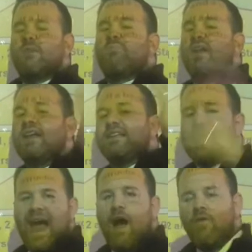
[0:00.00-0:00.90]
to bring
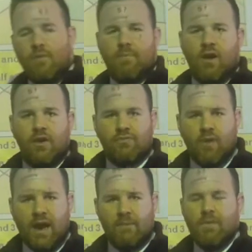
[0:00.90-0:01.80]
down the birth
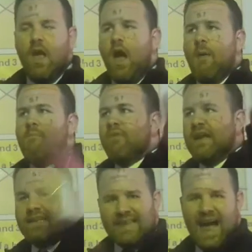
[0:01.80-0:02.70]
rate and
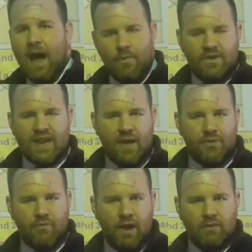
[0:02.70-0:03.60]
bring down the
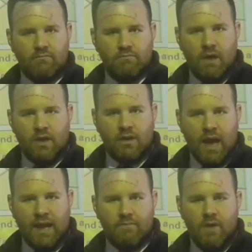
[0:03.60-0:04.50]
death rate?
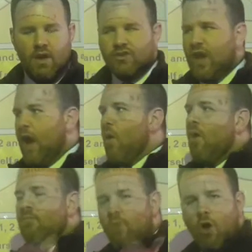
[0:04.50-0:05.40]
Okay,
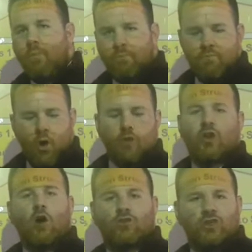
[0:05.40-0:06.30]
so more, more
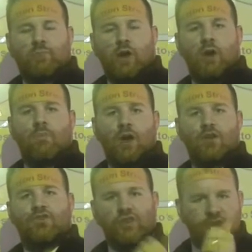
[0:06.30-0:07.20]
doctors per
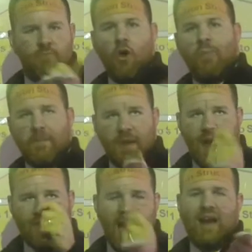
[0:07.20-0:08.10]
person, so more people
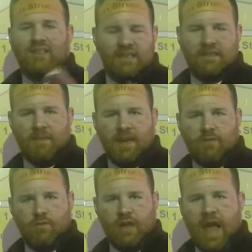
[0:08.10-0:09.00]
have access to
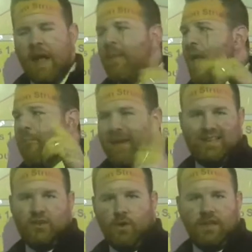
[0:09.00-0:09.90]
medical care,
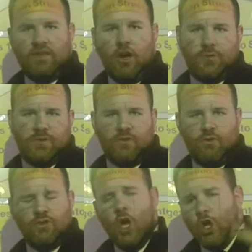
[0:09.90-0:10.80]
better quality
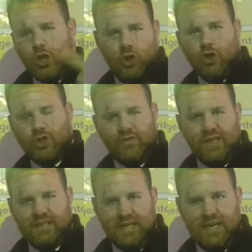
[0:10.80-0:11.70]
hospitals, cures for
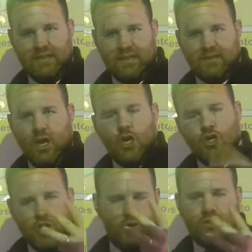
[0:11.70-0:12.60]
diseases,
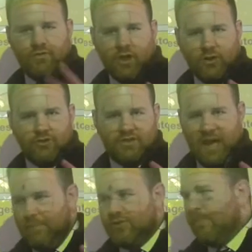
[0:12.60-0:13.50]
use of
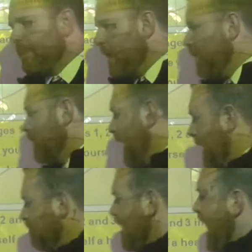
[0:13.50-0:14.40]
contraception,
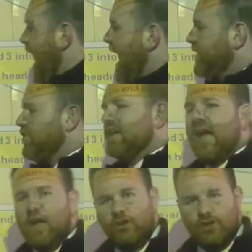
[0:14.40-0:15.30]
okay,
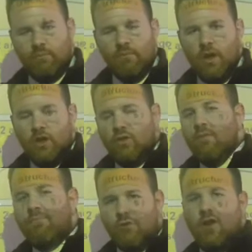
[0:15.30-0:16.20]
education,
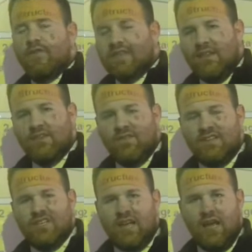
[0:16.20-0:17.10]
you improve standards of
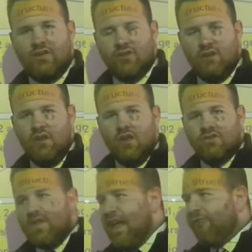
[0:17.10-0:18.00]
education,
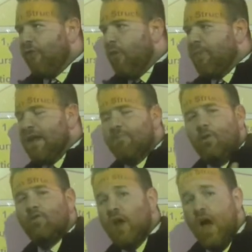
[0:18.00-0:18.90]
so therefore
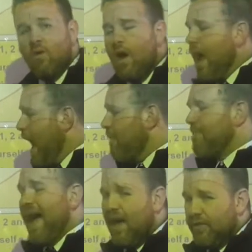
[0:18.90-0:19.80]
people know
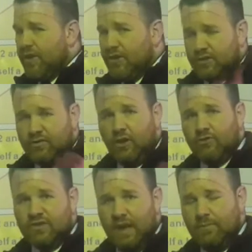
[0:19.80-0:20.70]
about the use of
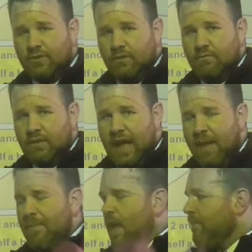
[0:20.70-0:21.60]
contraception.
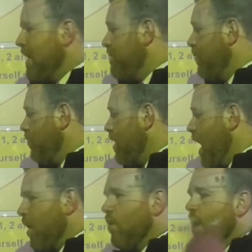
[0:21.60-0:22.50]
Yeah, people
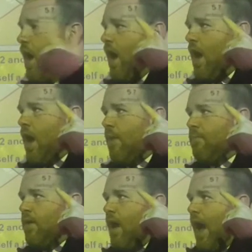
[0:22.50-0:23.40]
know
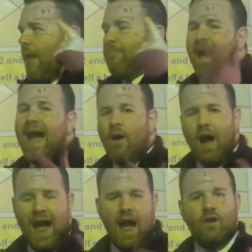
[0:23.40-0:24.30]
um,
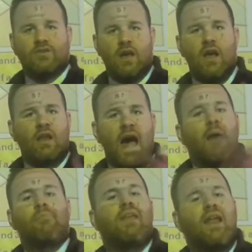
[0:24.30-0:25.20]
about how to
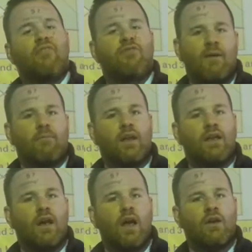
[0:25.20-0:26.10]
like plan a
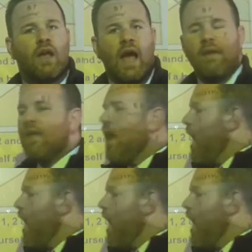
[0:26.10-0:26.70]
family. Okay,